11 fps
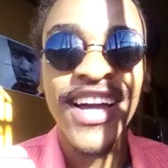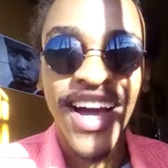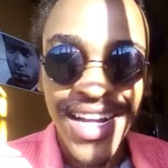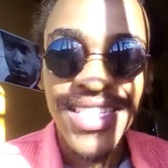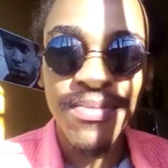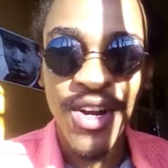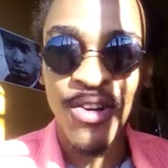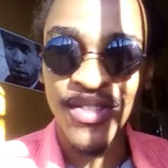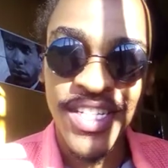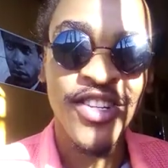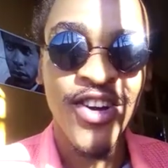Customer
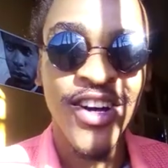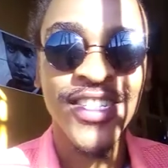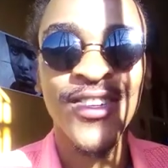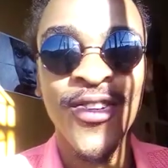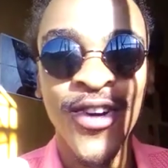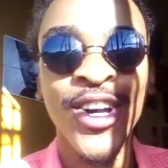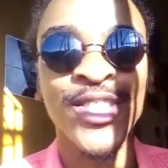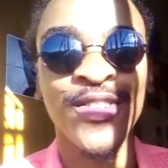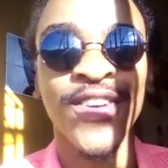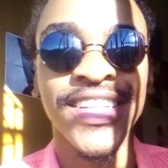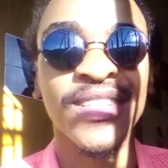acquisition costs or costs
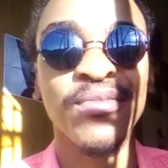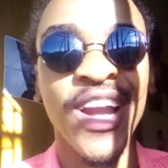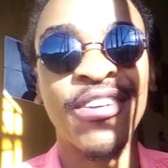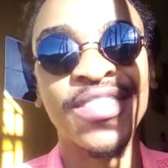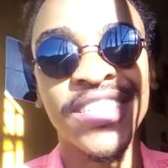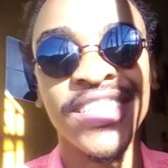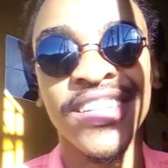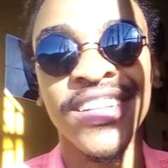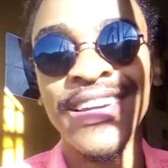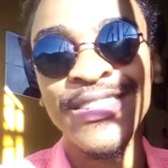of customer acquisition.